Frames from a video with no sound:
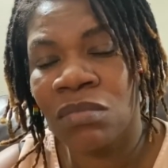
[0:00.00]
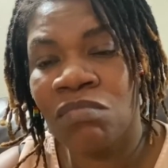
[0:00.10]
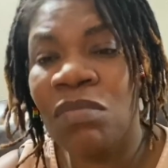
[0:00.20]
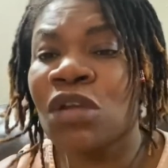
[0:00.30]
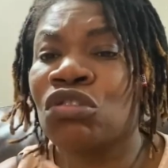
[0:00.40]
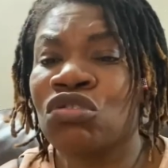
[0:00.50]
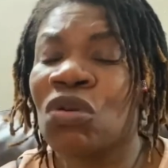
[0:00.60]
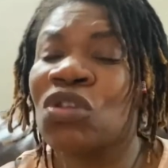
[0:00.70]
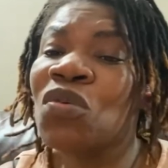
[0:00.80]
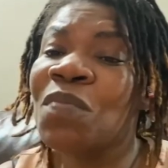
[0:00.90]
Make
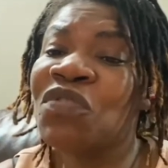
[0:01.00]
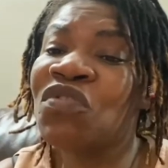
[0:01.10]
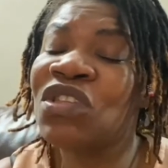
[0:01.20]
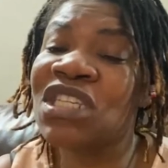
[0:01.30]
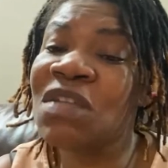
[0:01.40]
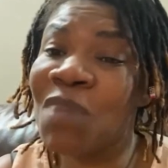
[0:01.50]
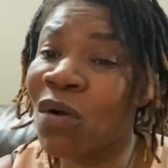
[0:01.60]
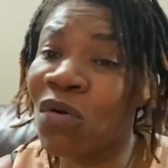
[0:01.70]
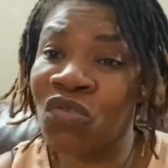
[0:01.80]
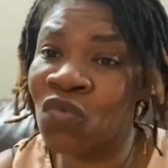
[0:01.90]
sure so be treating the
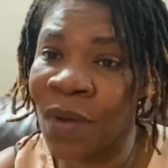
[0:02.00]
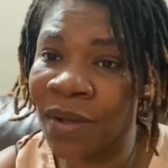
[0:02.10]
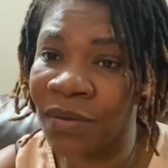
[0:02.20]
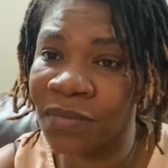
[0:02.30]
pakono well.